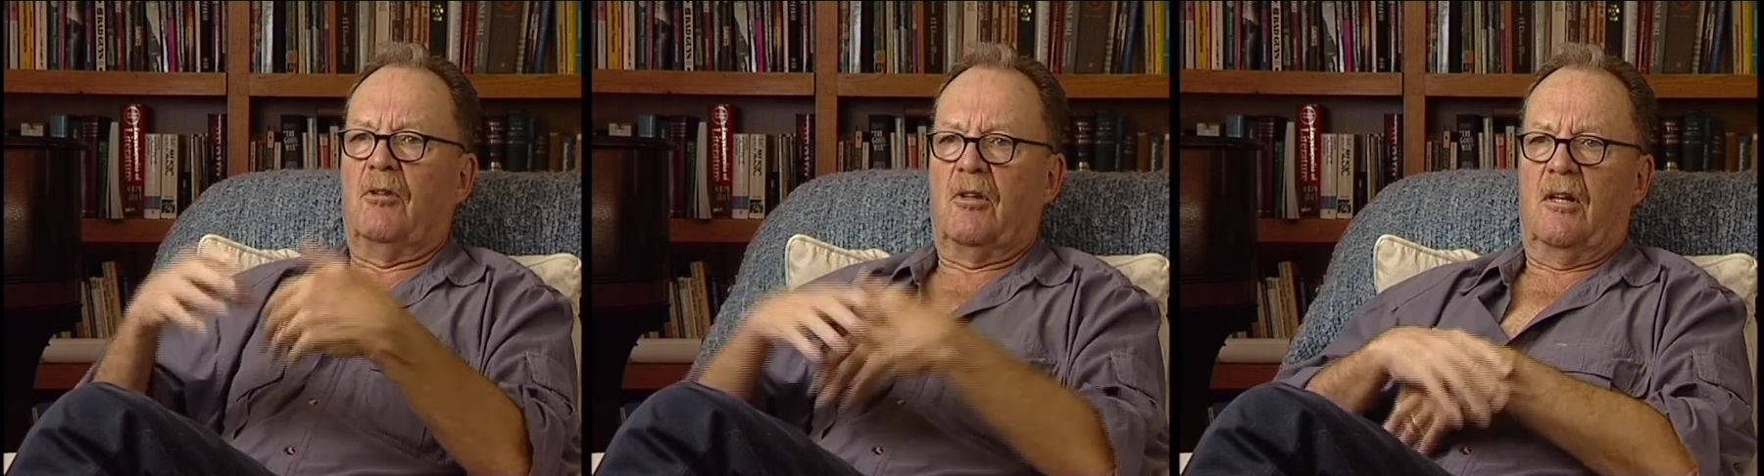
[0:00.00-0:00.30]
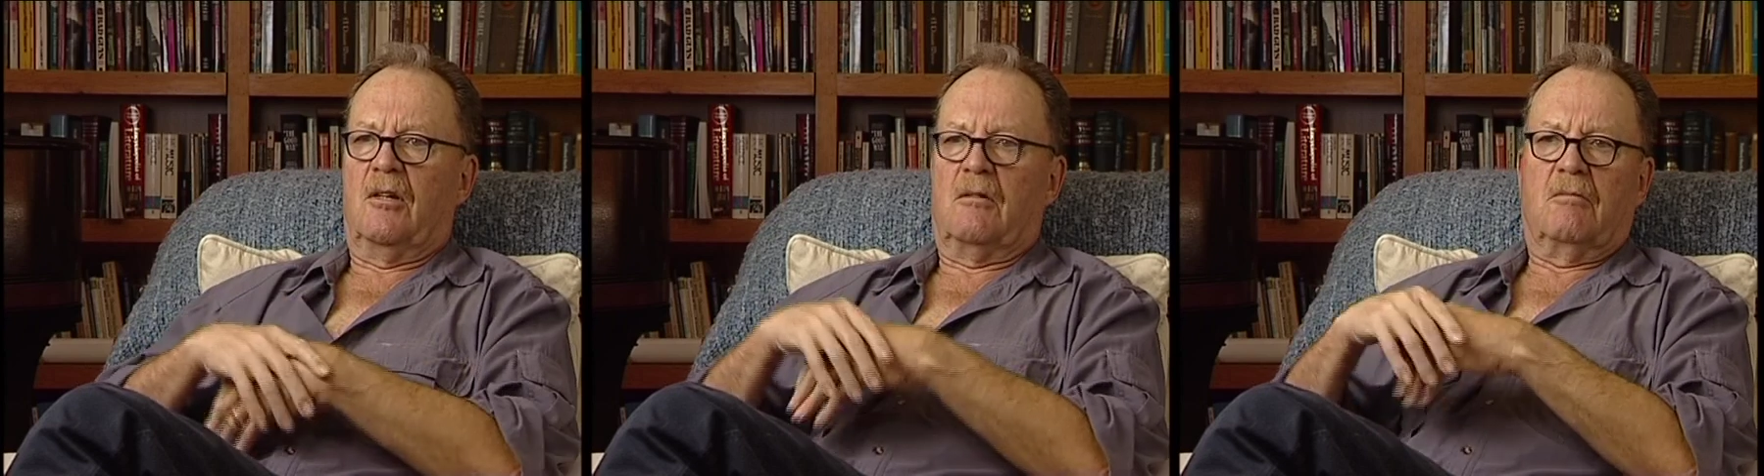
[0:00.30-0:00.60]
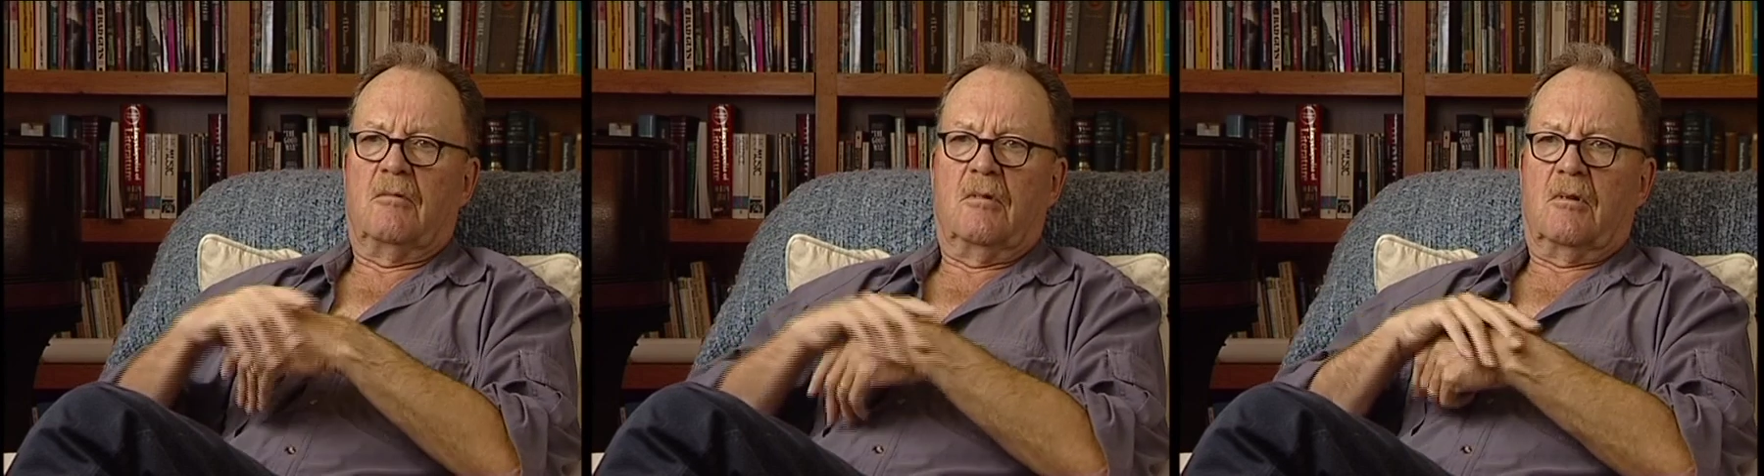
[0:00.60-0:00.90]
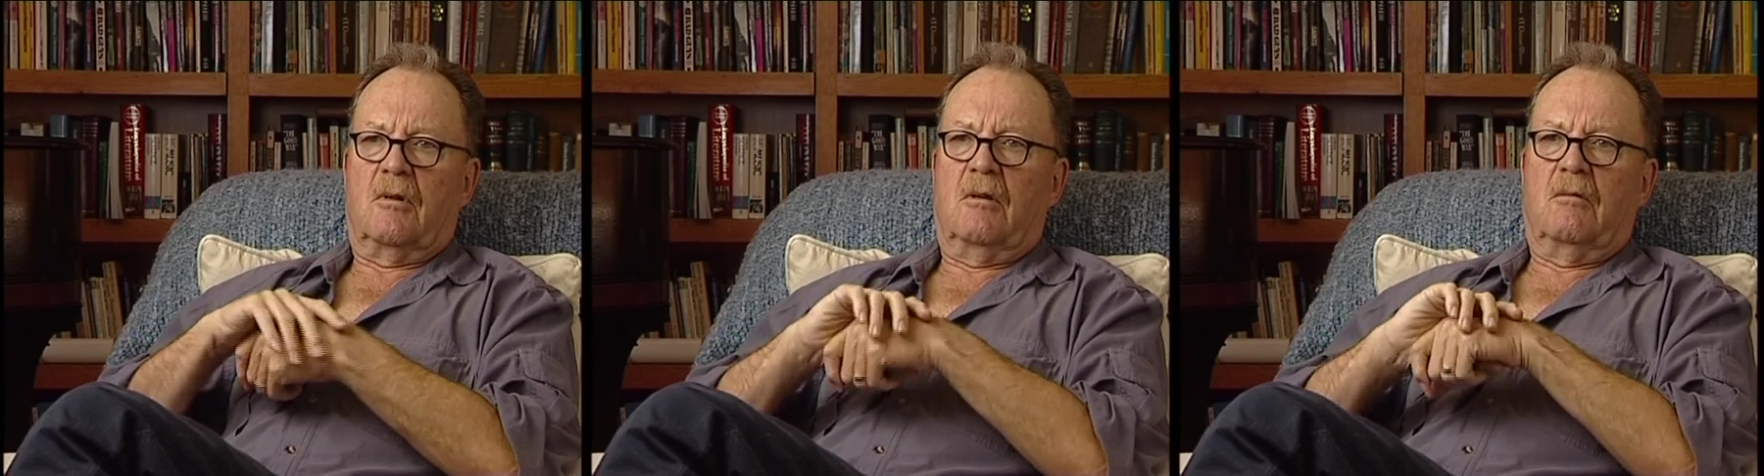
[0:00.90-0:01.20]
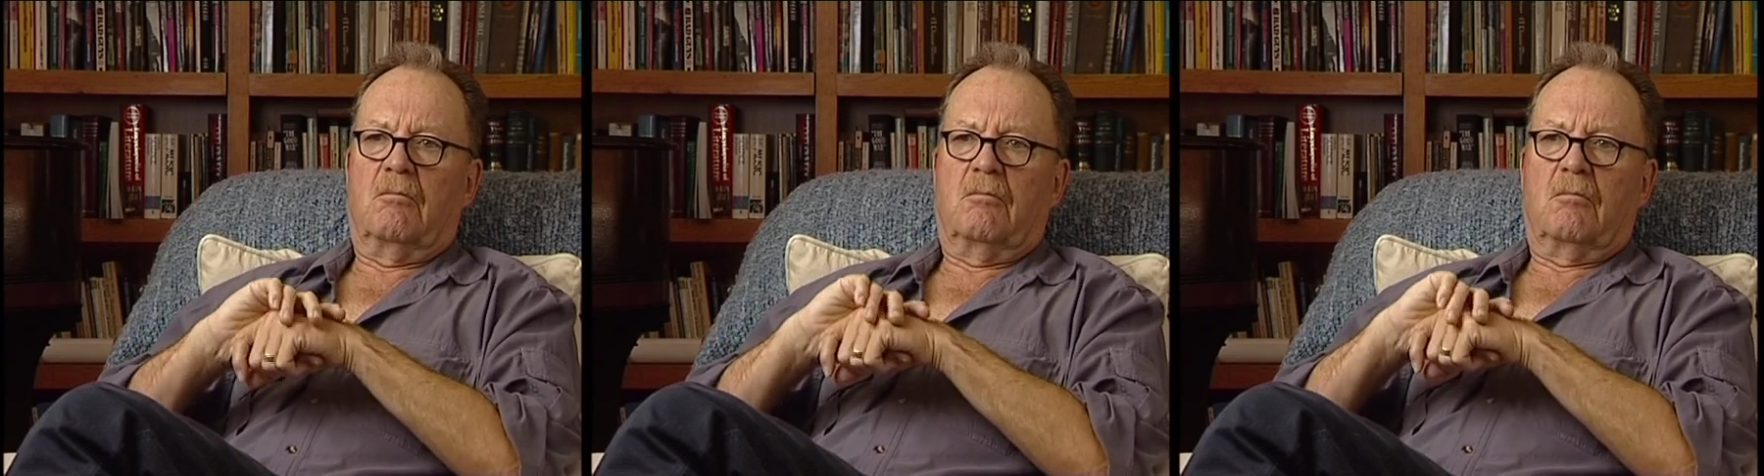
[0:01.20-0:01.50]
theater
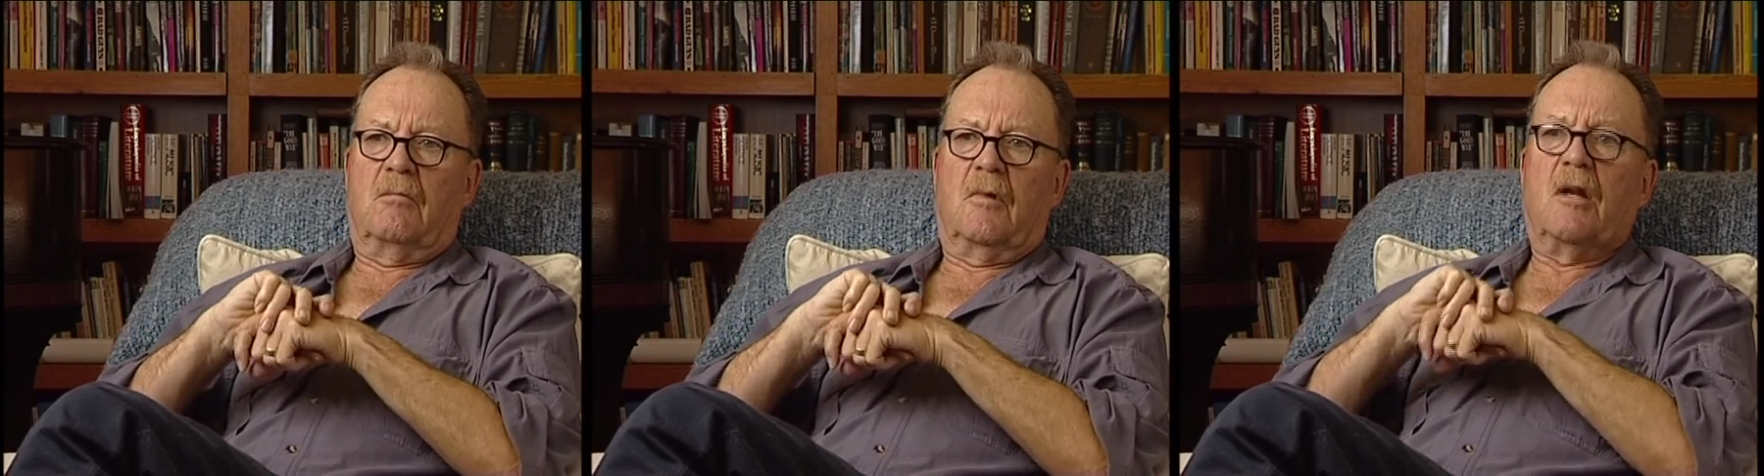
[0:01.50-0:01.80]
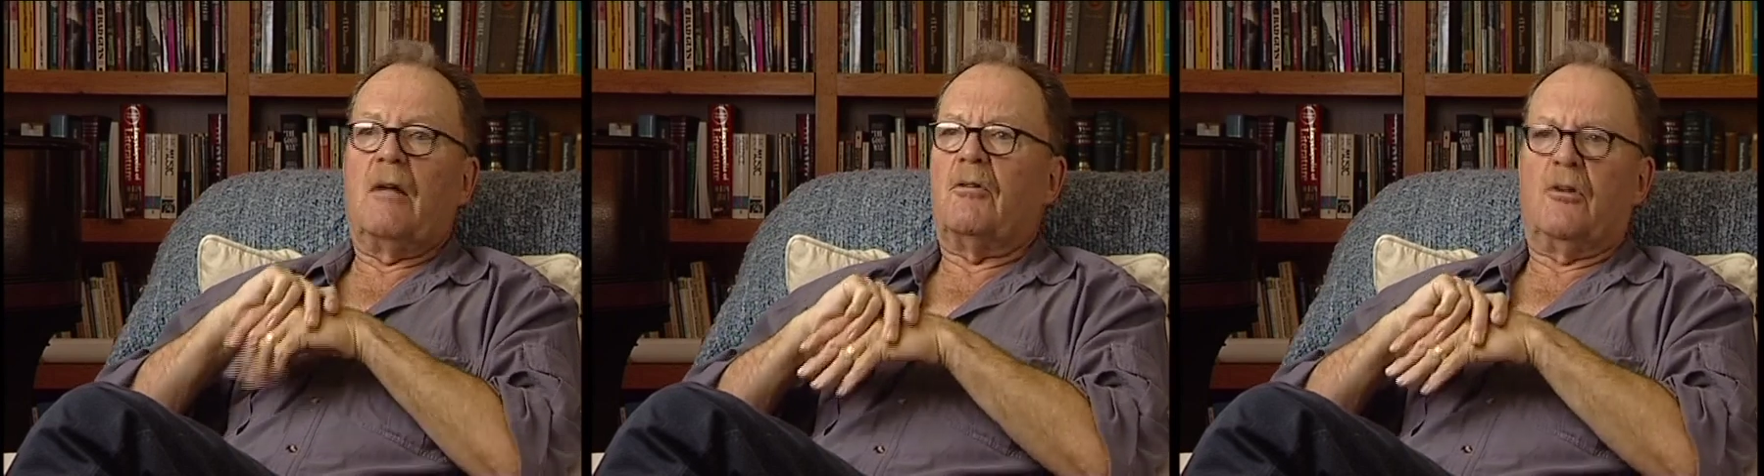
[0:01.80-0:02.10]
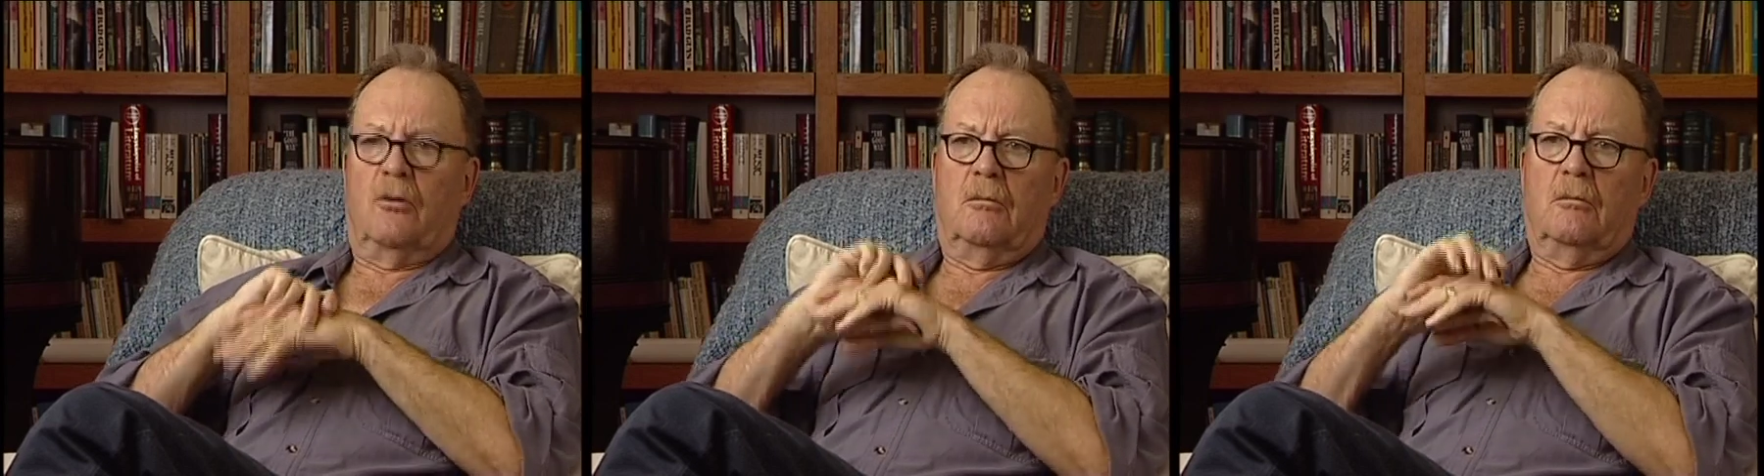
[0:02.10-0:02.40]
can never do.